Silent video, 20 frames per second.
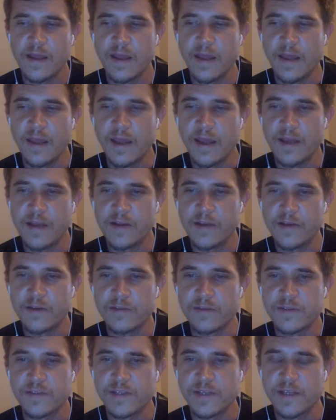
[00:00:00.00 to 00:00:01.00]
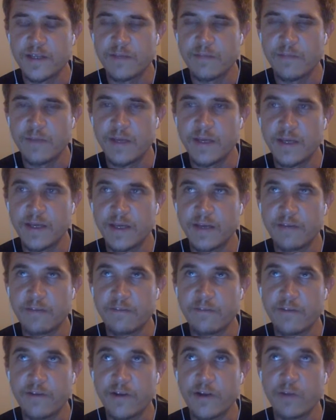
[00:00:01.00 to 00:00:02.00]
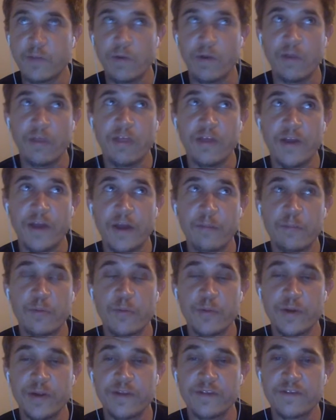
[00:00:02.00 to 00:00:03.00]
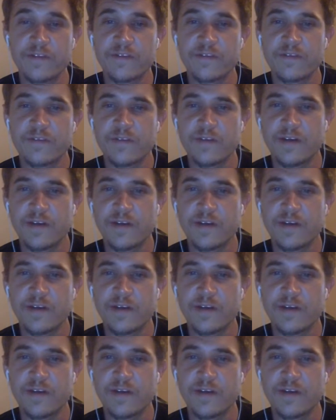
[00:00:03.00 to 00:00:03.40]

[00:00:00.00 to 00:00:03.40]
And you don't see him making very well thought out points.